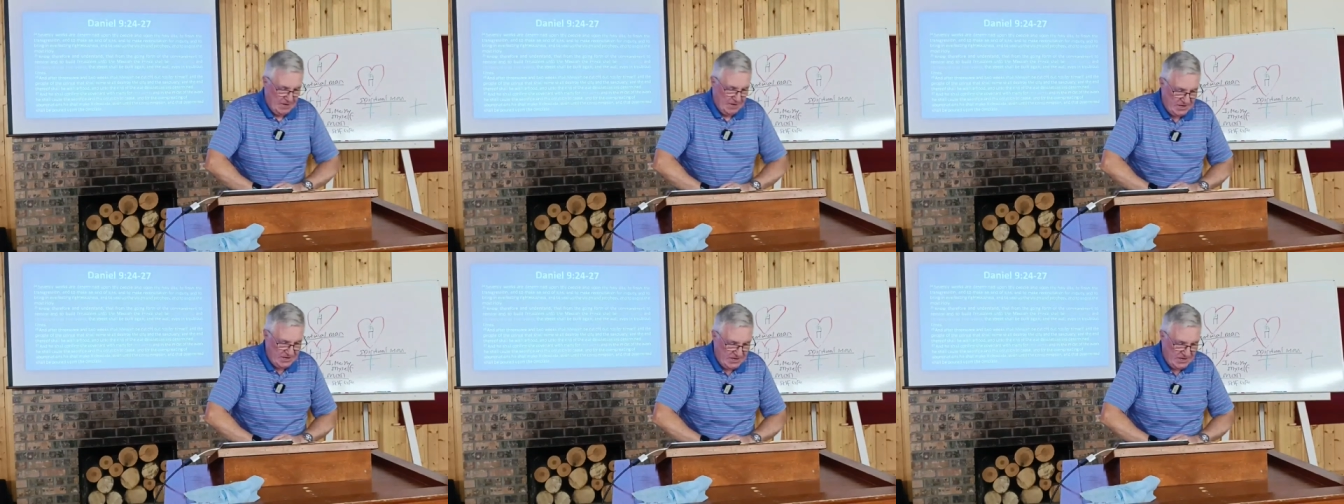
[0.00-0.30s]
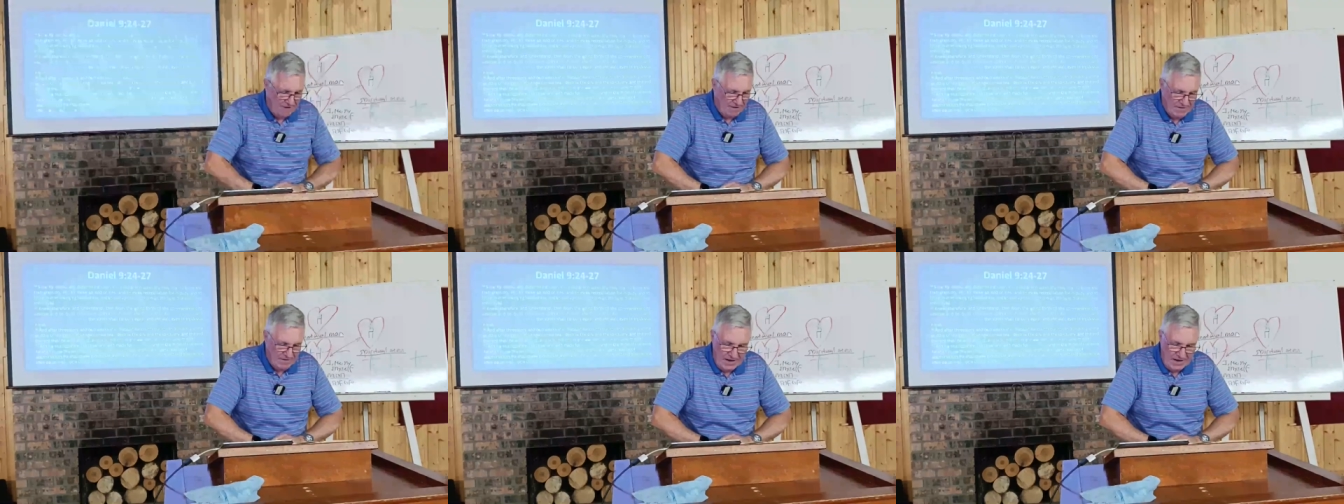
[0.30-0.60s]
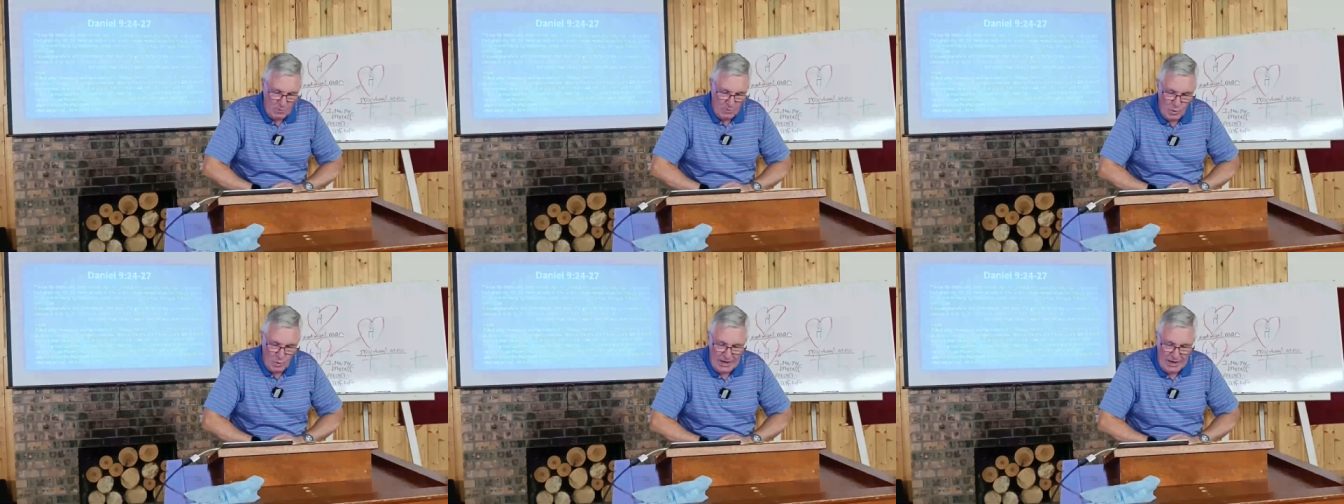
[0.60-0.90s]

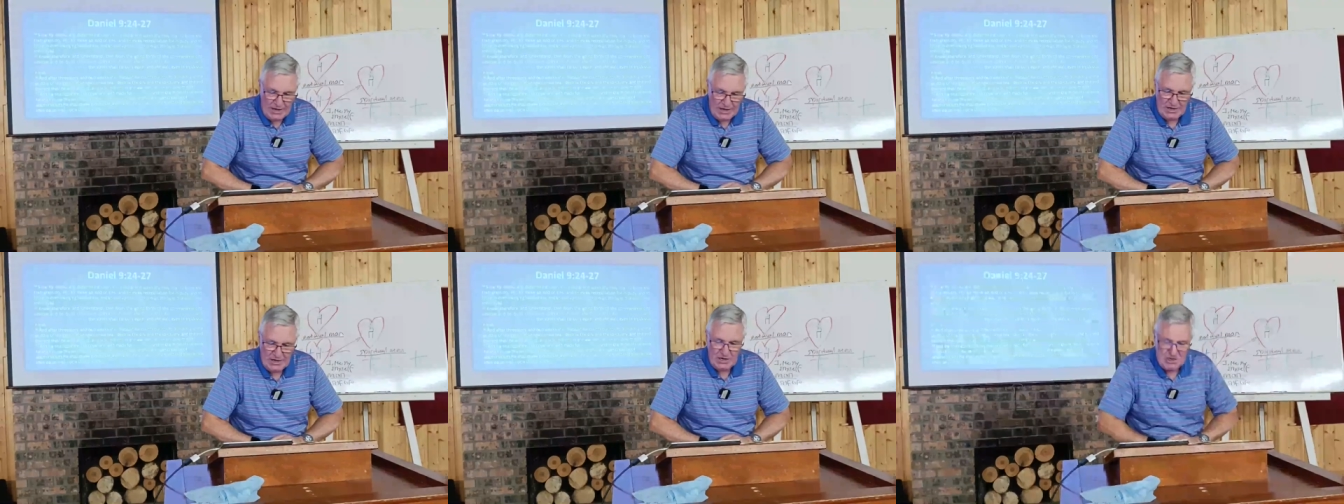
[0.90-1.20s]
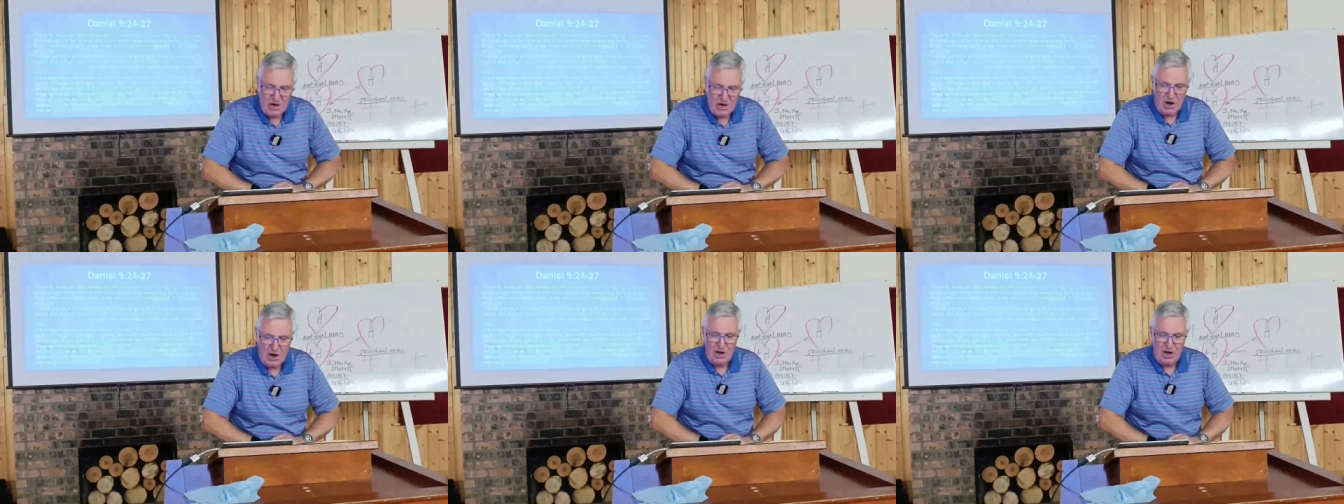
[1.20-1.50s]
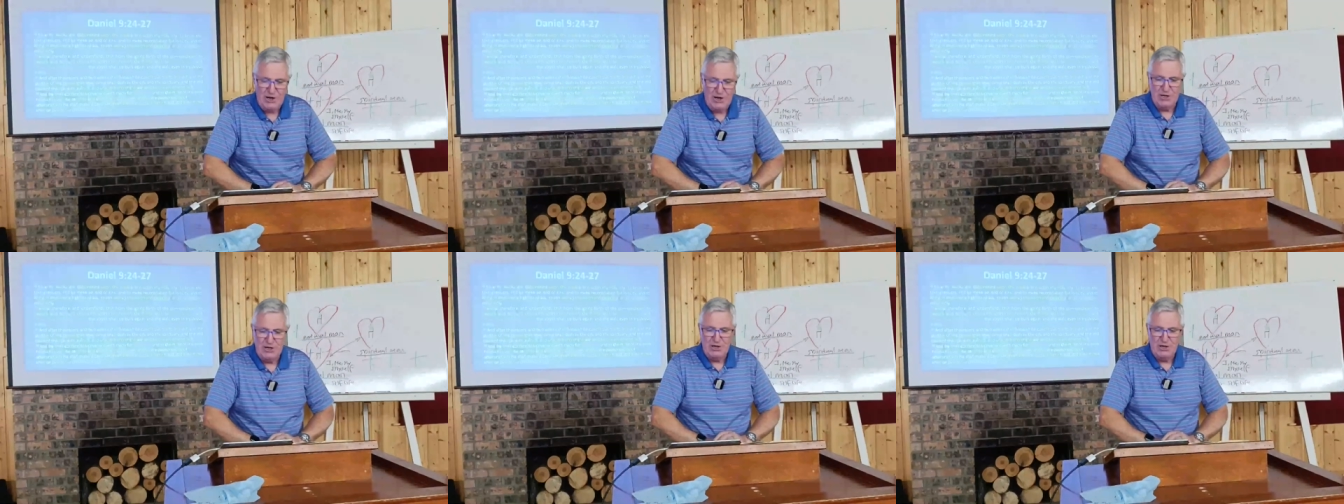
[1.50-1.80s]
70 weeks
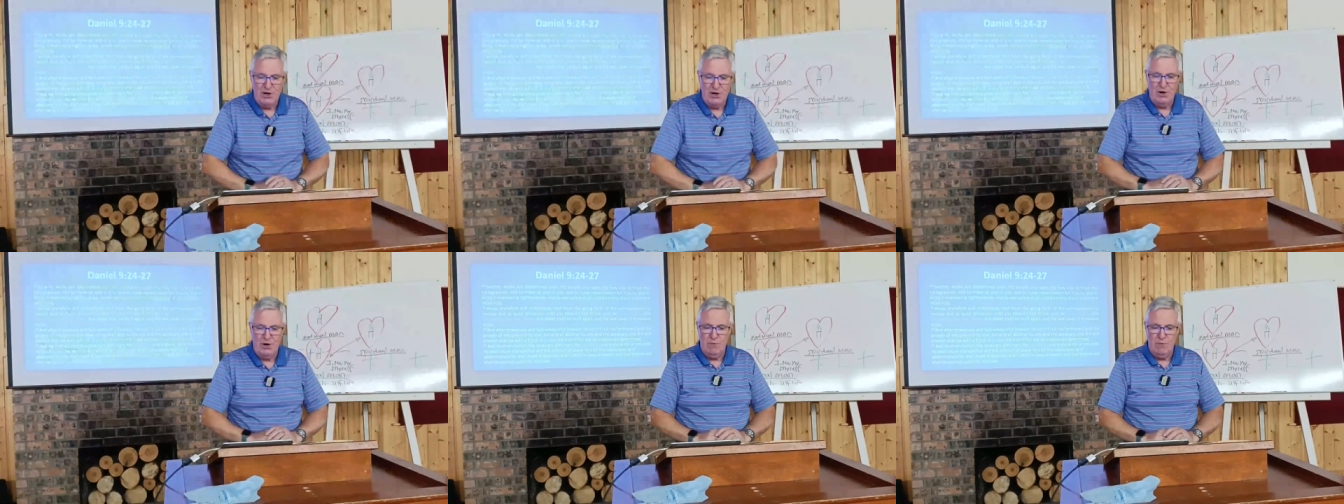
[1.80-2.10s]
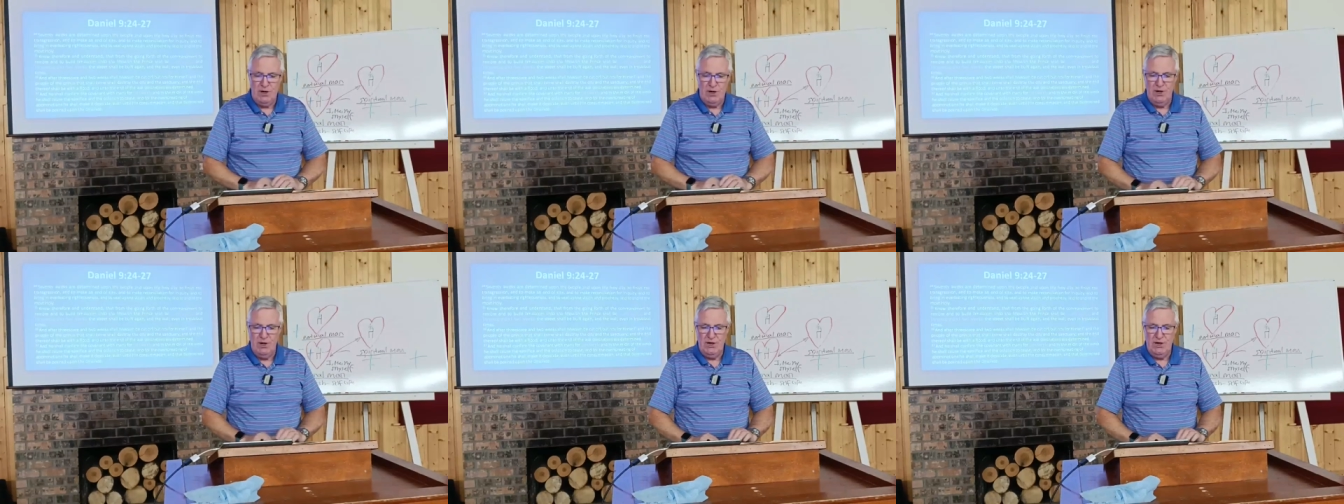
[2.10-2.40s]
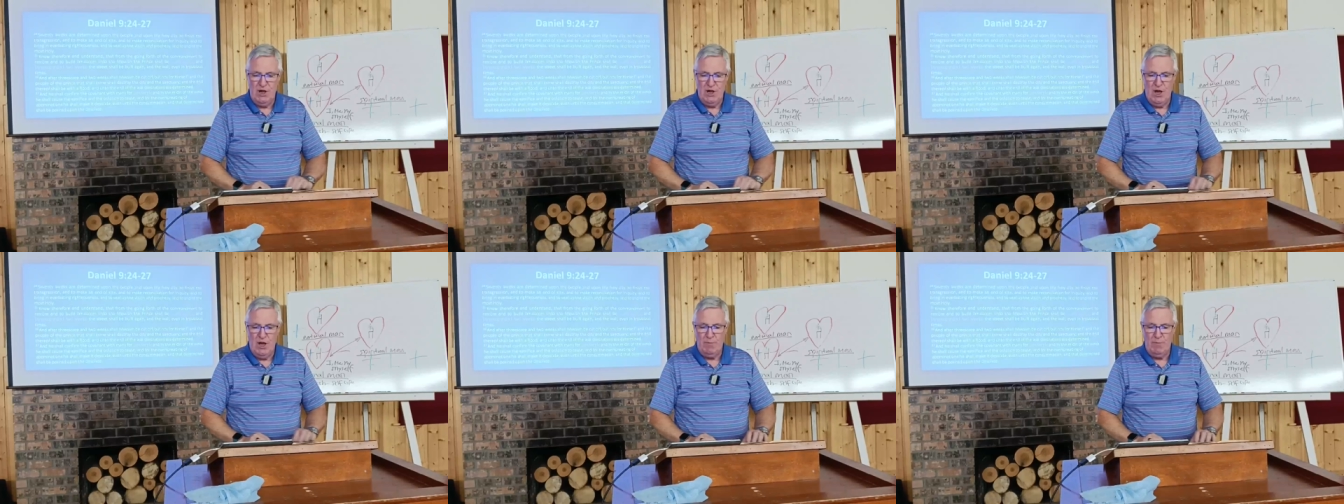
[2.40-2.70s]
are
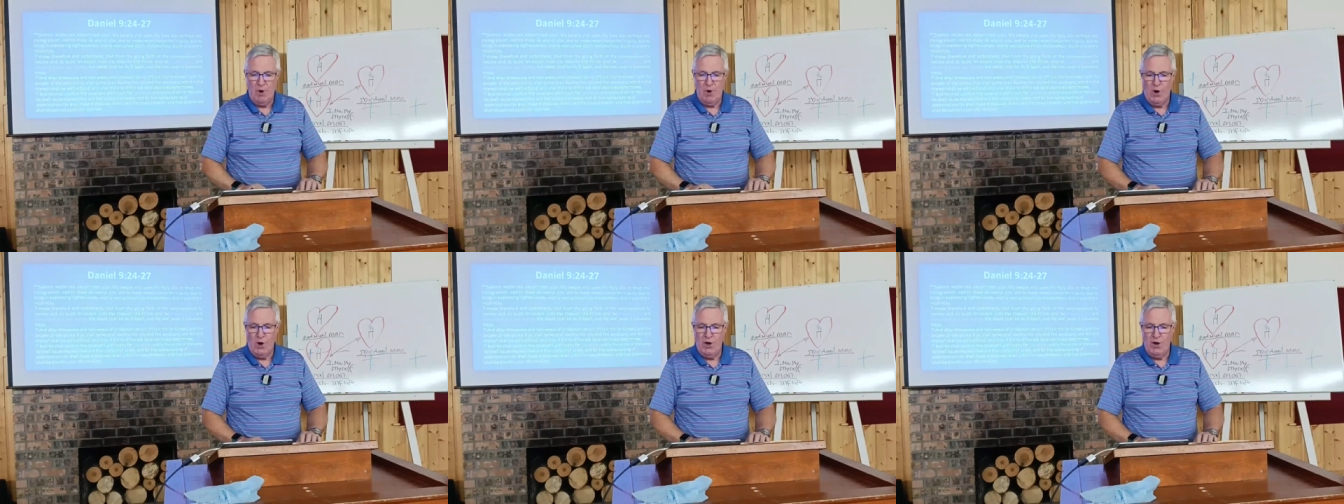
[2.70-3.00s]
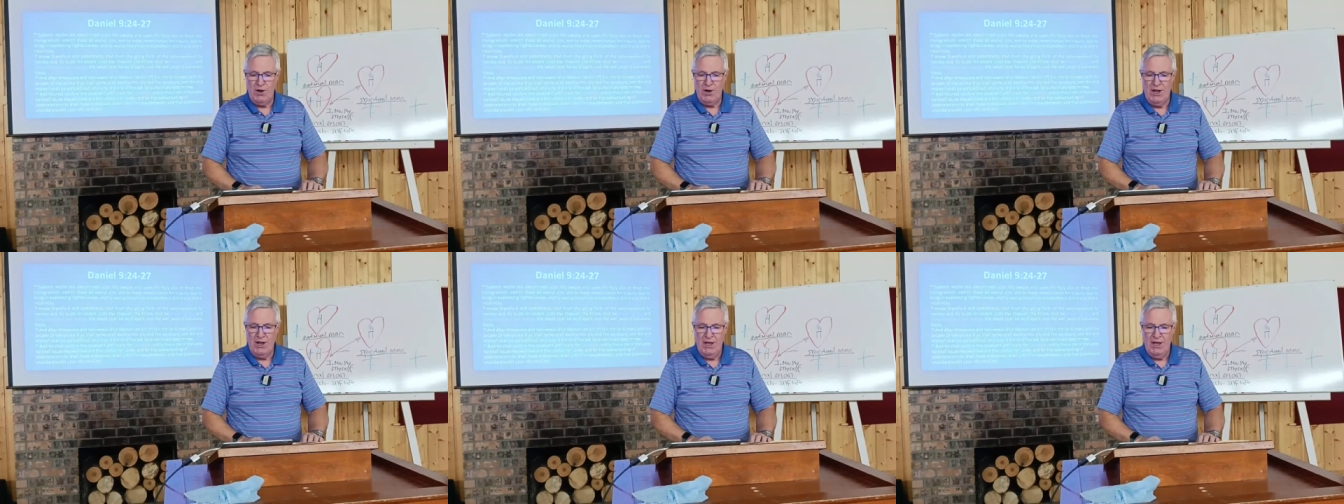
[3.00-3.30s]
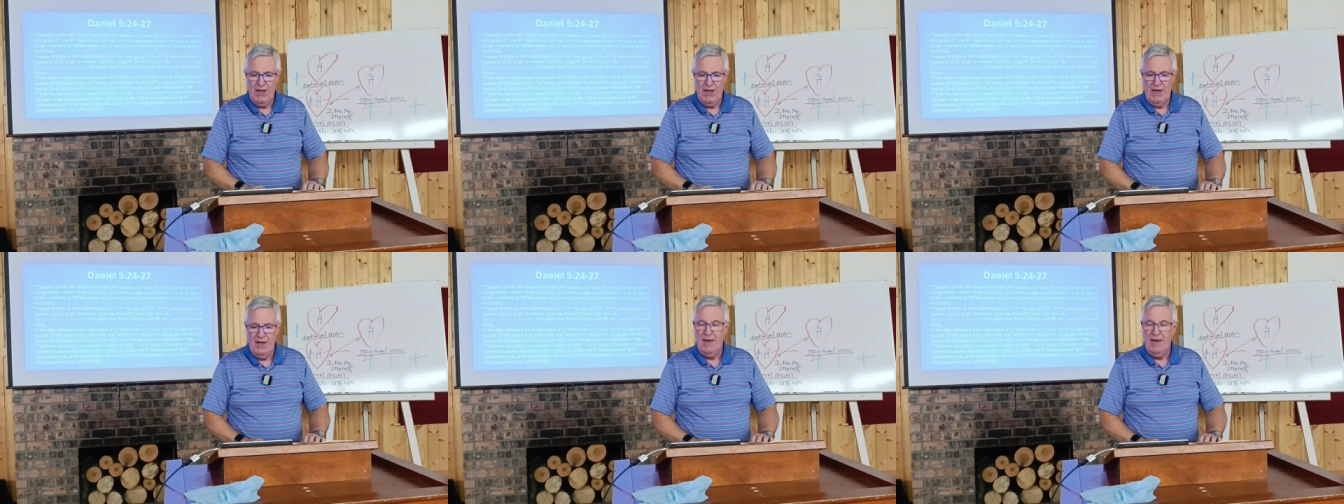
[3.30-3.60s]
determined upon